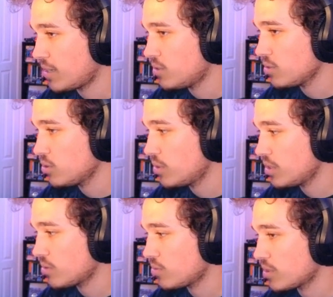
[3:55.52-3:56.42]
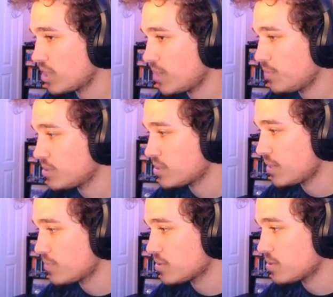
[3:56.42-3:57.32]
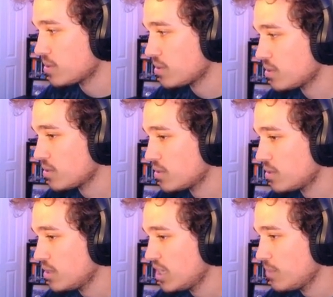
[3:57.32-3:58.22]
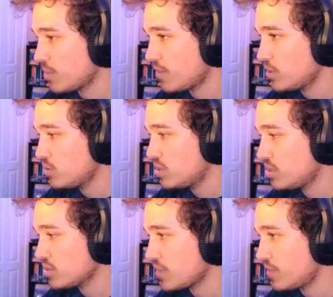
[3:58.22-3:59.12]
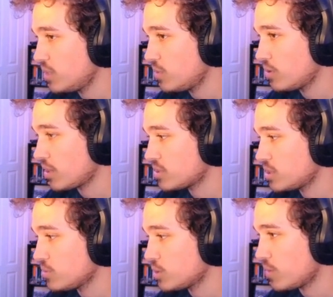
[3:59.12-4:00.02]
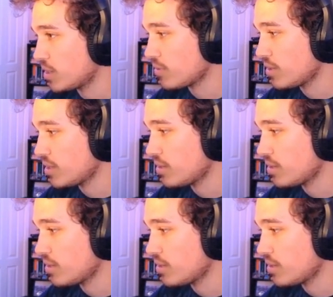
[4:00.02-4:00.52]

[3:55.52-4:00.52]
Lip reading: because I'm going to go over more tips and tricks at the end of the video. But with that said, let's move on to runes and